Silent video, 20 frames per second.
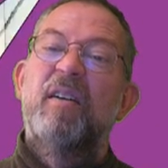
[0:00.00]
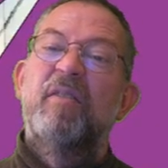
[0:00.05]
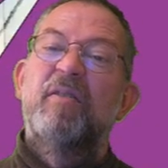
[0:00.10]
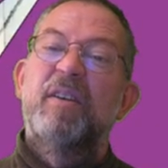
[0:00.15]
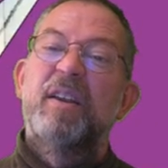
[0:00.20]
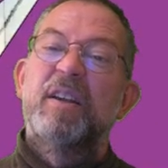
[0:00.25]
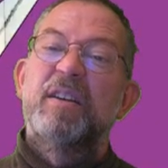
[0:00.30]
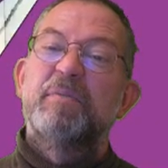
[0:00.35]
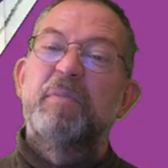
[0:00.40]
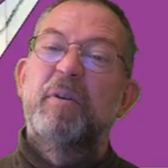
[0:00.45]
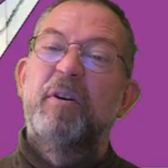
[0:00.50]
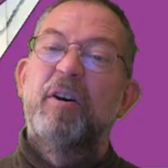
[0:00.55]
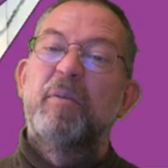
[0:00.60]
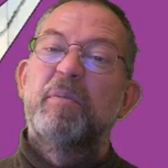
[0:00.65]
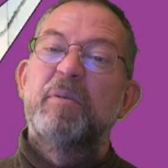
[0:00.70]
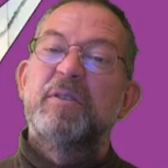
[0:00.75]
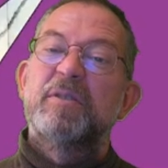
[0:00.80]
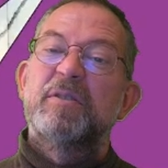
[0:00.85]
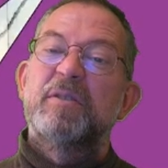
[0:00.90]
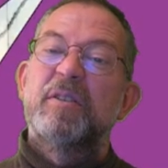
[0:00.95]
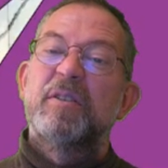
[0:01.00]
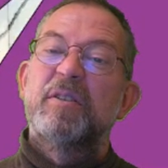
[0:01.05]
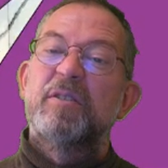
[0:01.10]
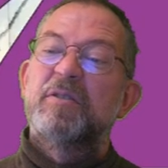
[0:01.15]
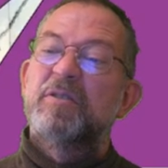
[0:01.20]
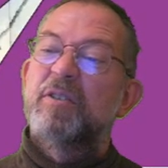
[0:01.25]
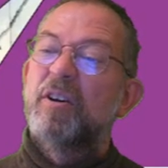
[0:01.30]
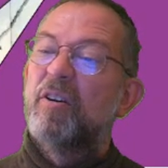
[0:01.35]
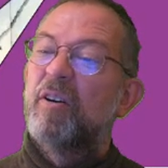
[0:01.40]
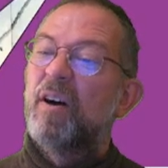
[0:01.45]
for this purpose
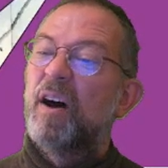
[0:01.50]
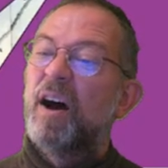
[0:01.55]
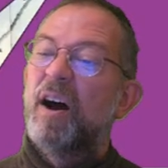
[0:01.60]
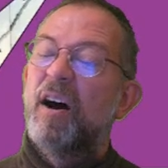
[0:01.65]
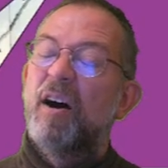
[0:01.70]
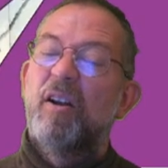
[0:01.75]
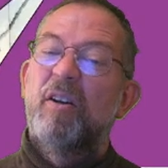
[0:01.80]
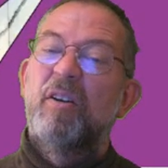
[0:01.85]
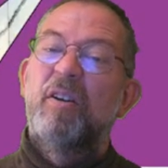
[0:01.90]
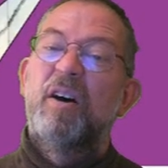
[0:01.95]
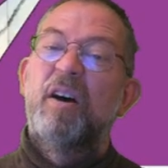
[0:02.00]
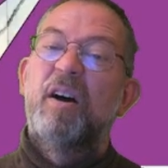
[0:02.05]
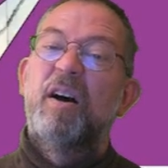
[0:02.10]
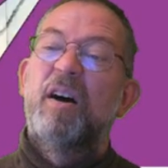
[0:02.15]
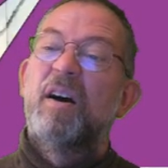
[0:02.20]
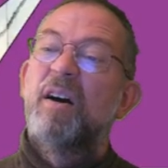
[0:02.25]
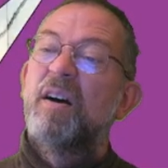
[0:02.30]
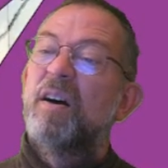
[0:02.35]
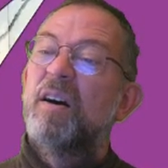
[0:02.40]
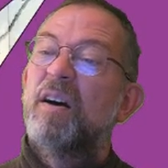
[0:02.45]
so I'll uh,